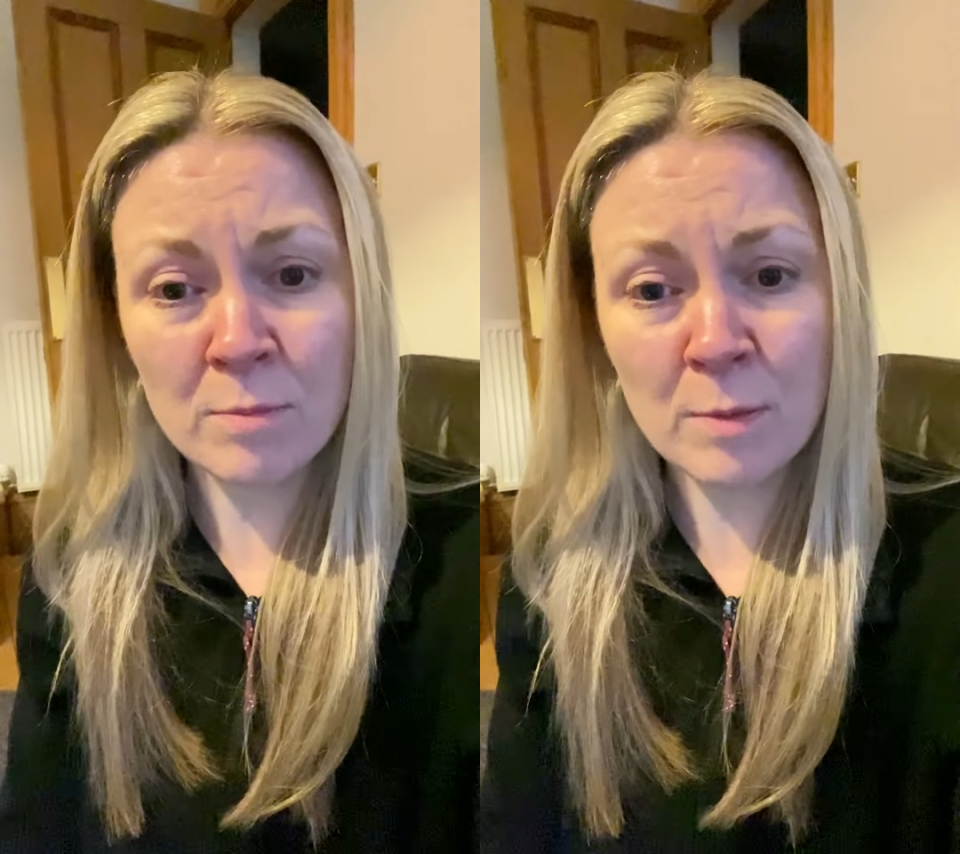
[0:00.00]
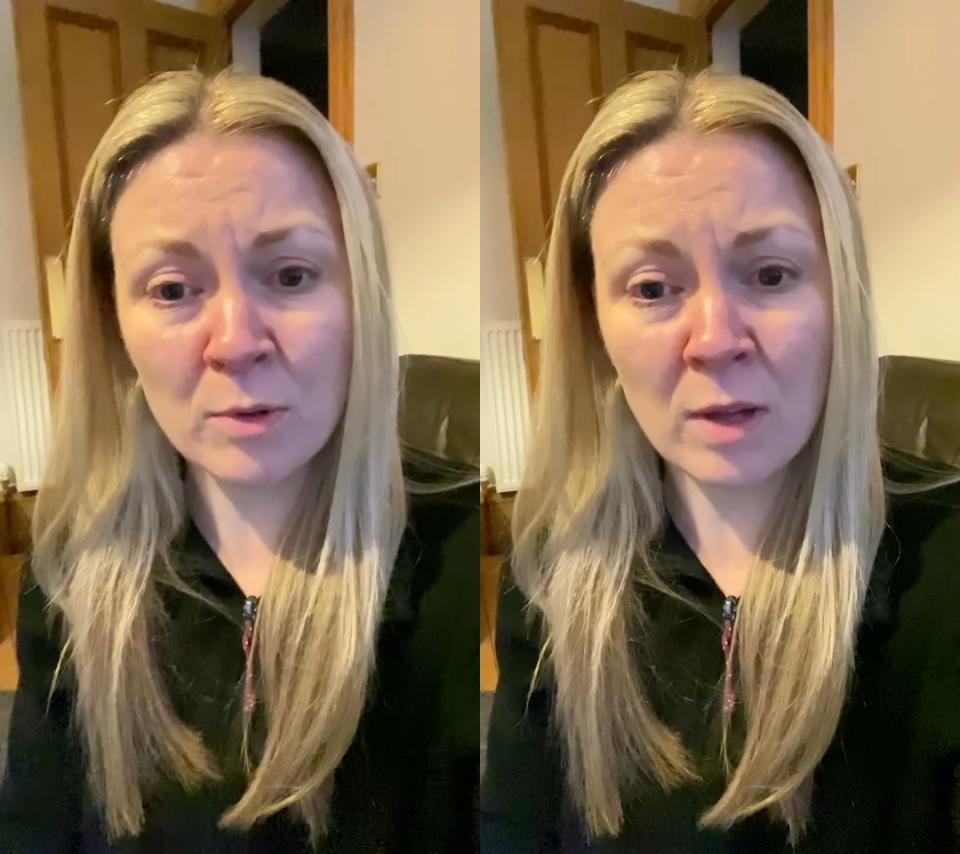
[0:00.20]

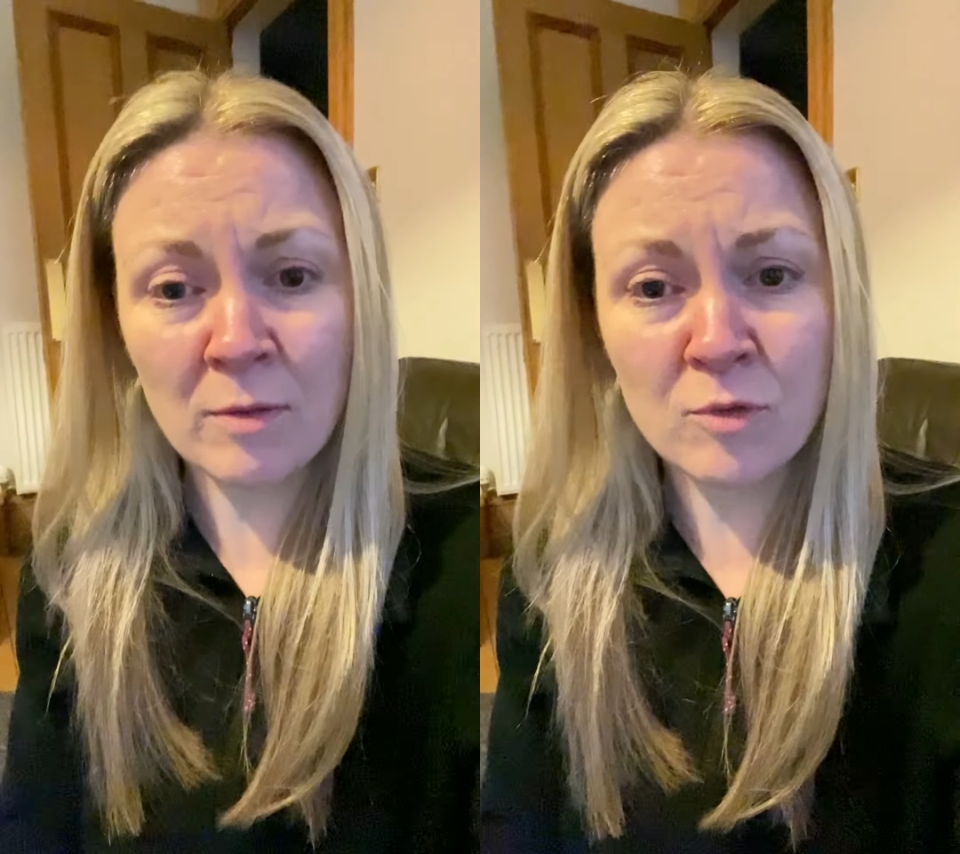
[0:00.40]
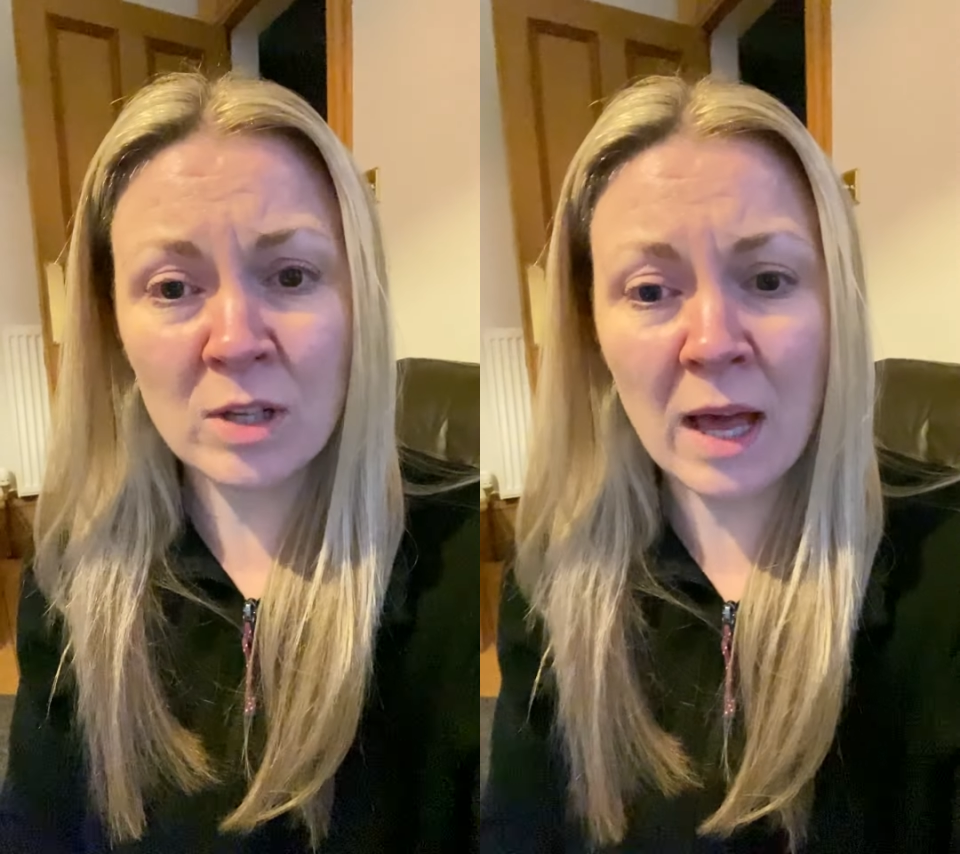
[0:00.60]
people
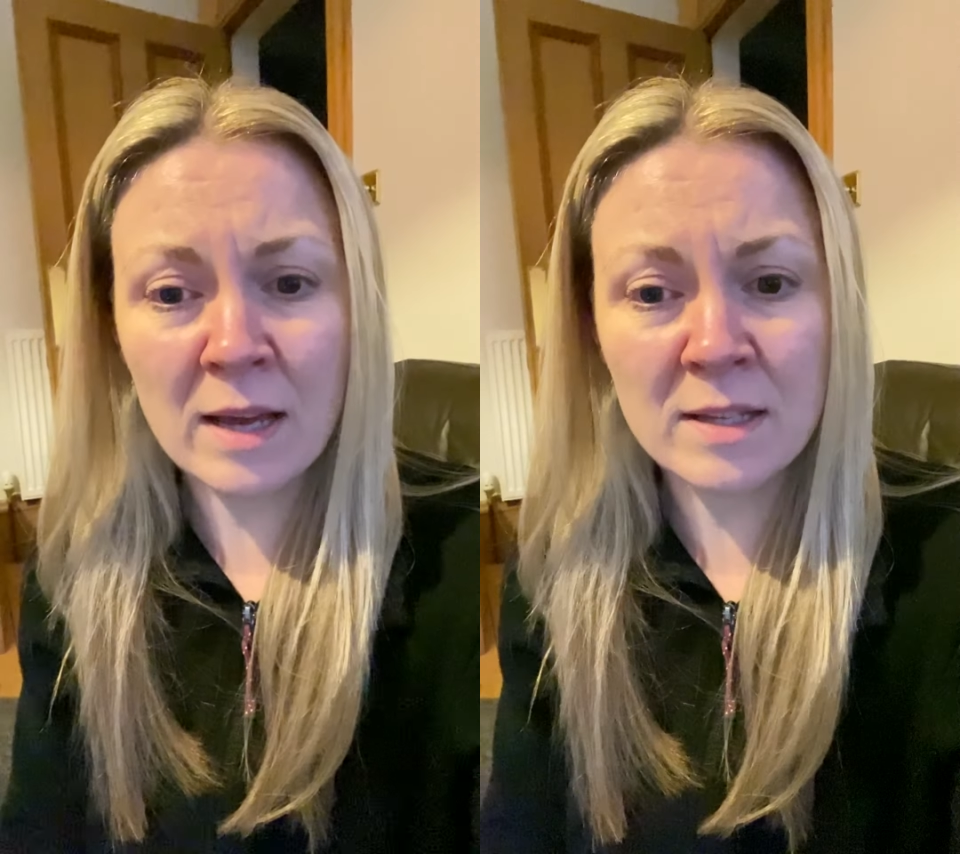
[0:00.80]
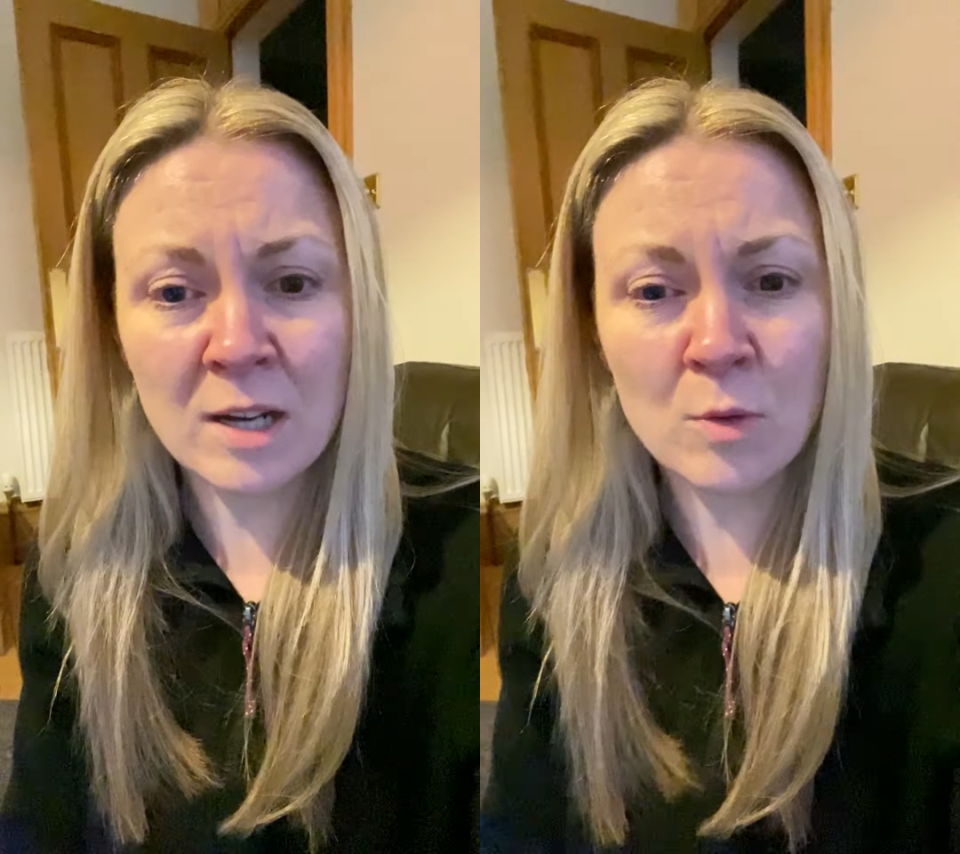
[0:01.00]
have realised how